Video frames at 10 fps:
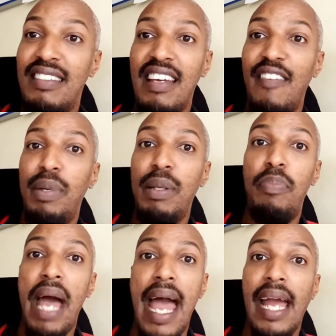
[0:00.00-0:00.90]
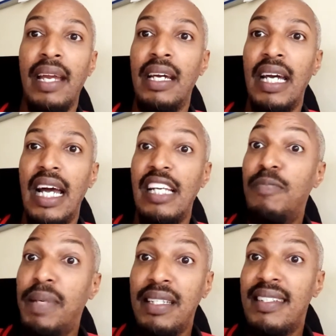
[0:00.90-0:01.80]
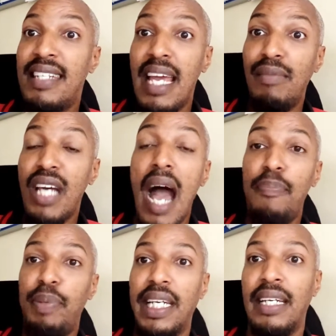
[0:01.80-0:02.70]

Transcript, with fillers: since I've been back, it's been the same topic,